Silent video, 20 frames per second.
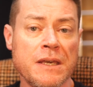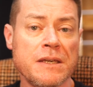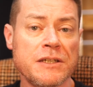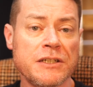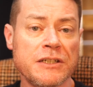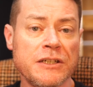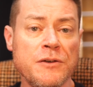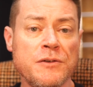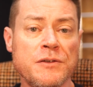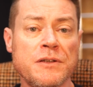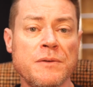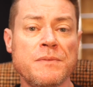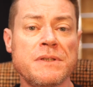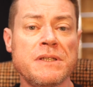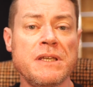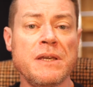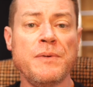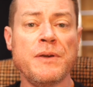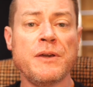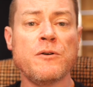show some
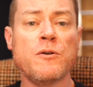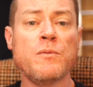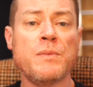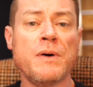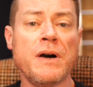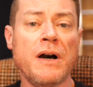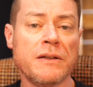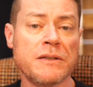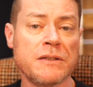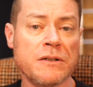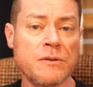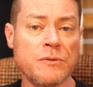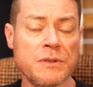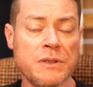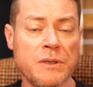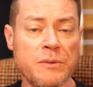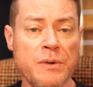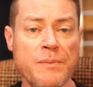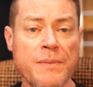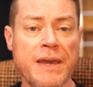typical particles
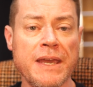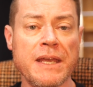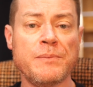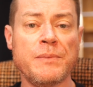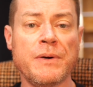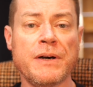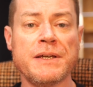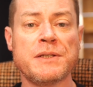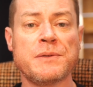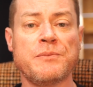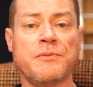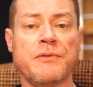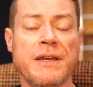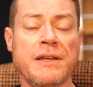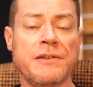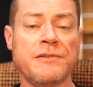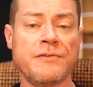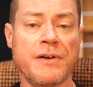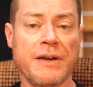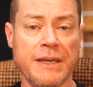that were made by spray
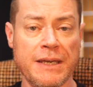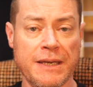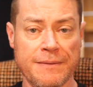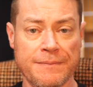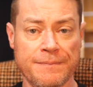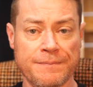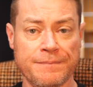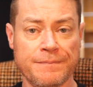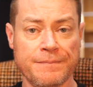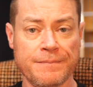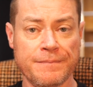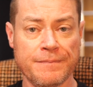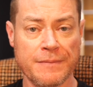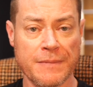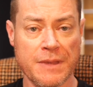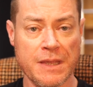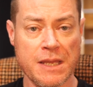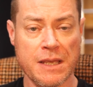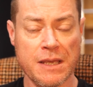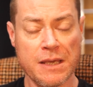drying.
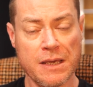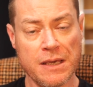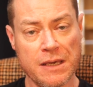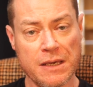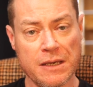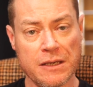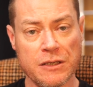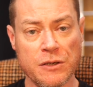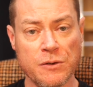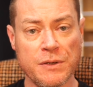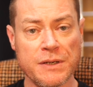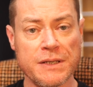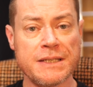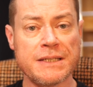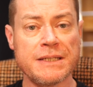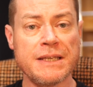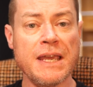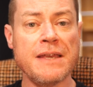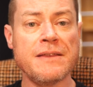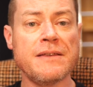You can
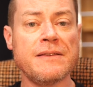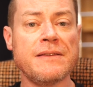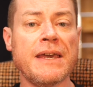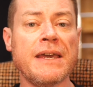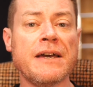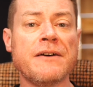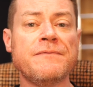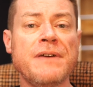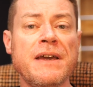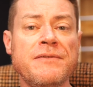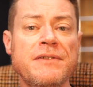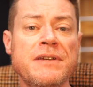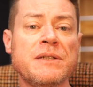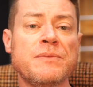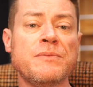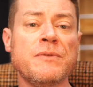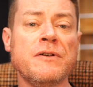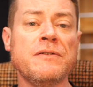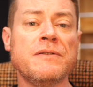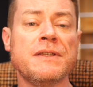see that they are very
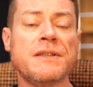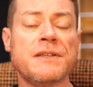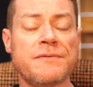smooth and